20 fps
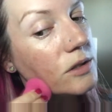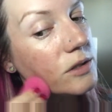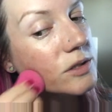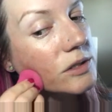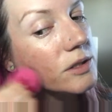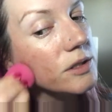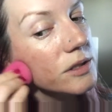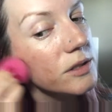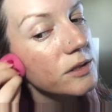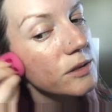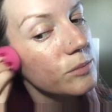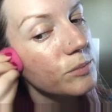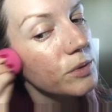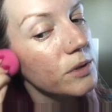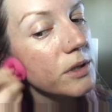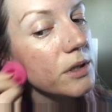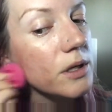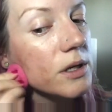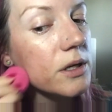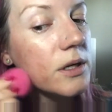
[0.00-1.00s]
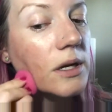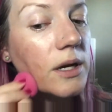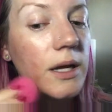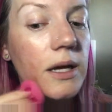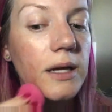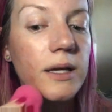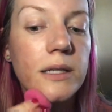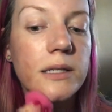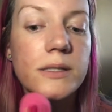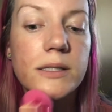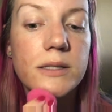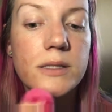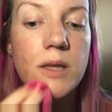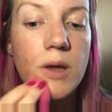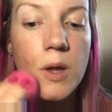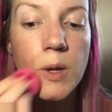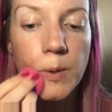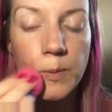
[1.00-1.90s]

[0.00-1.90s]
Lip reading: Just put a nice,